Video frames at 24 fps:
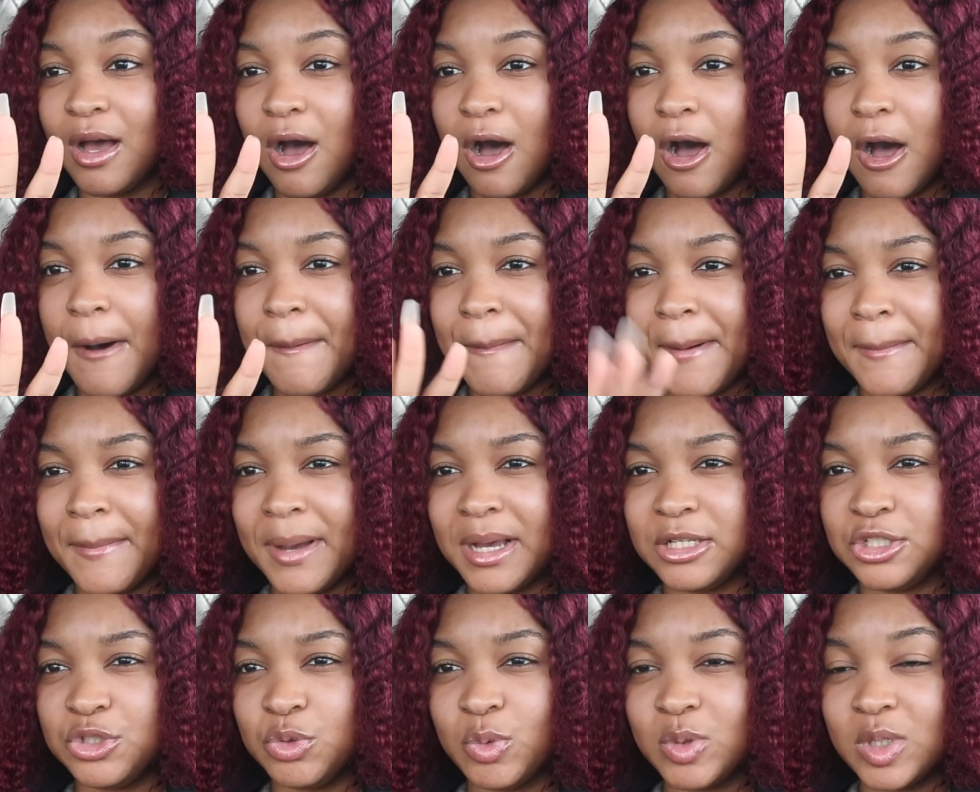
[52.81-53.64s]
um, i
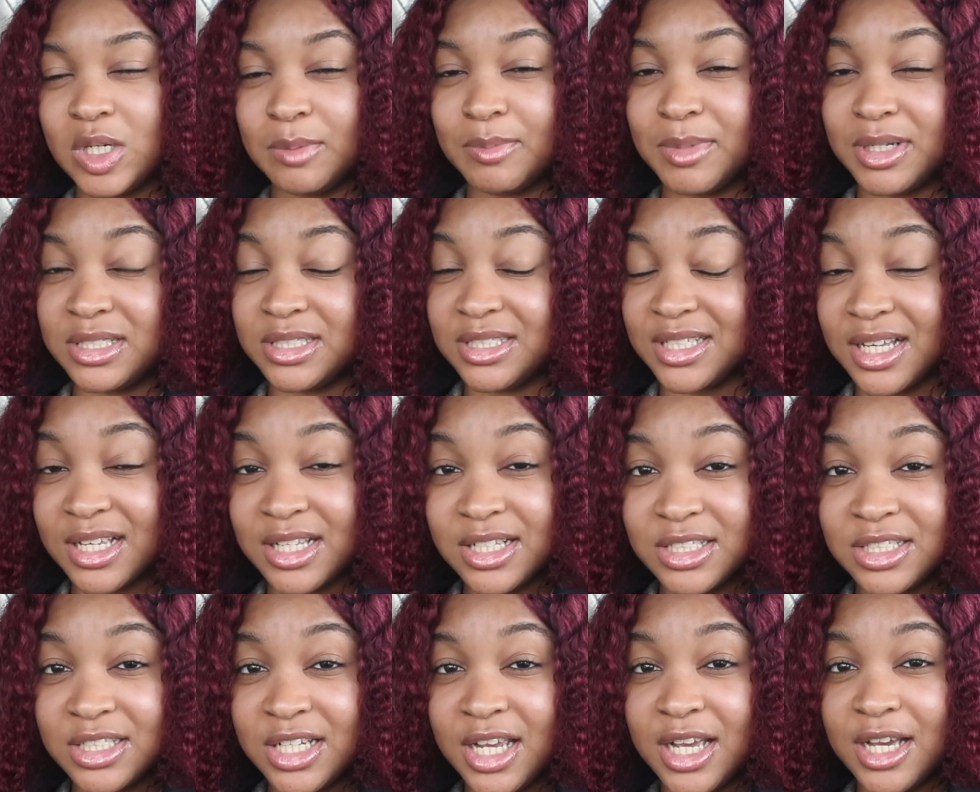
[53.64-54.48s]
might do it on my
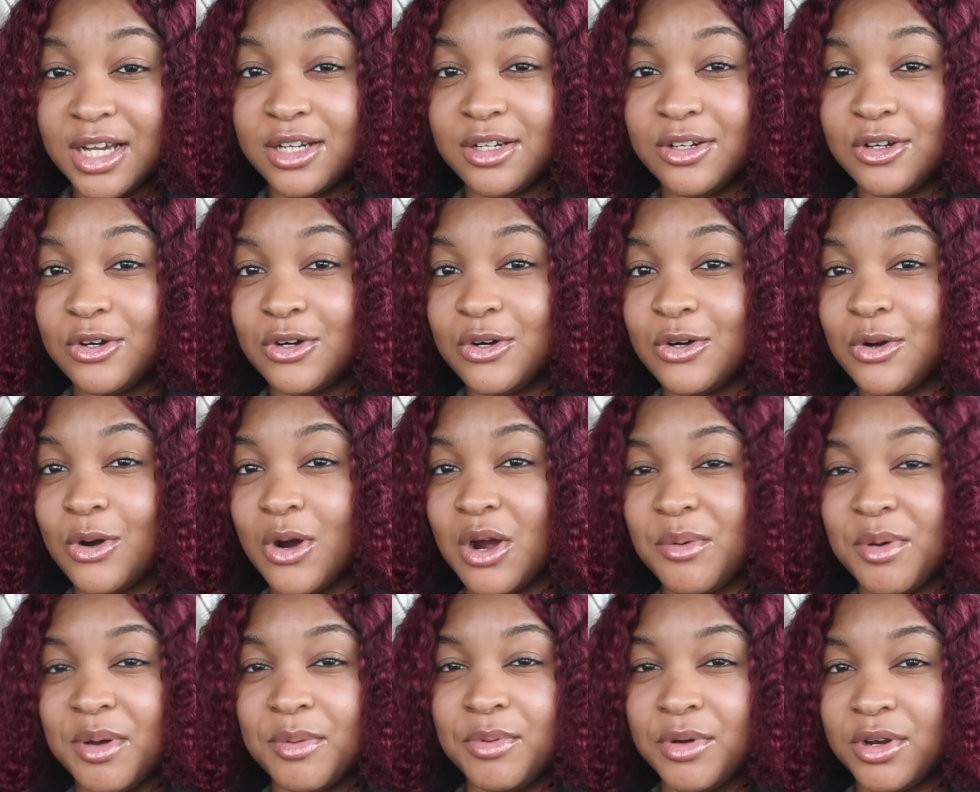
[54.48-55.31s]
second channel
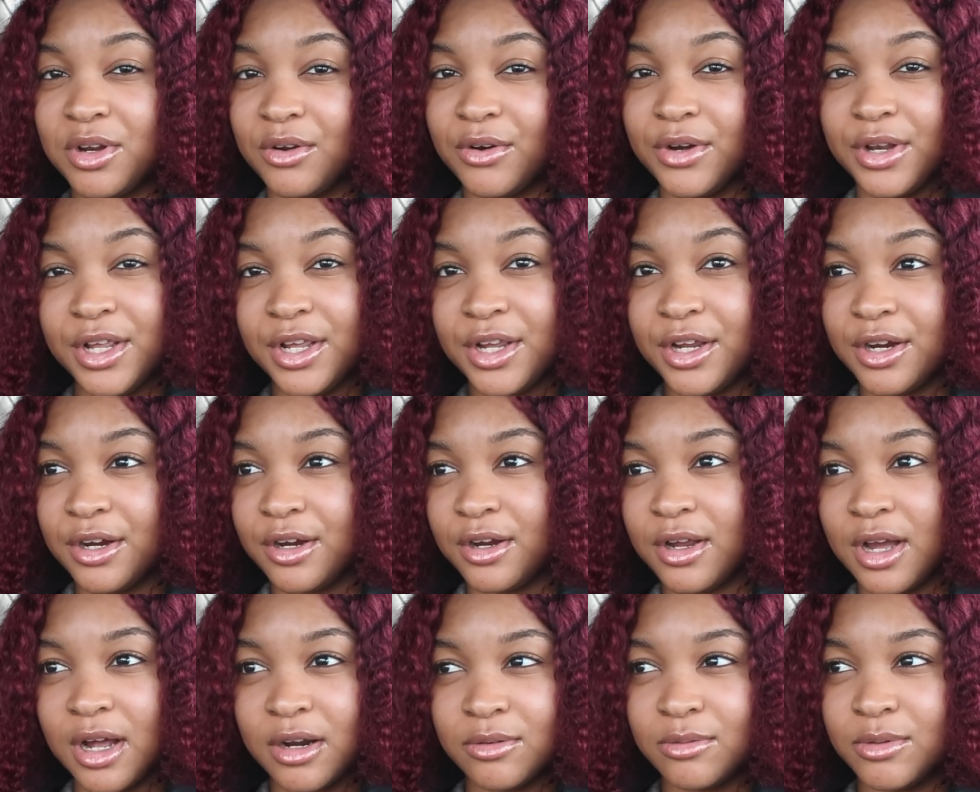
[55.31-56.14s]
or i might put it on
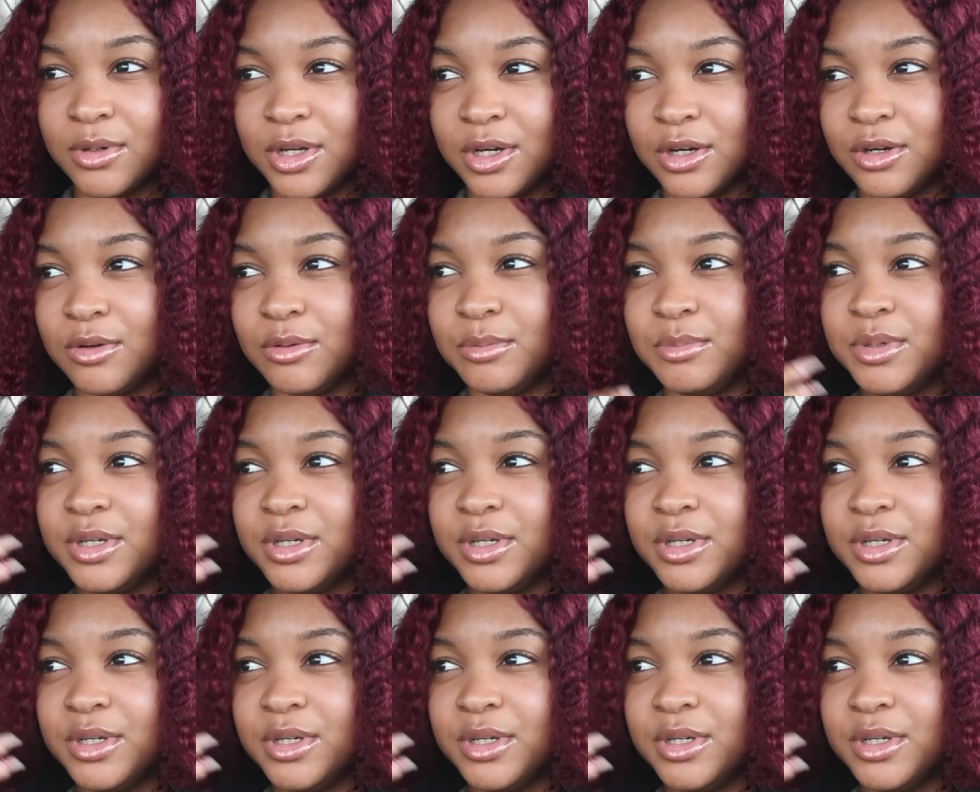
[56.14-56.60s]
here i don't know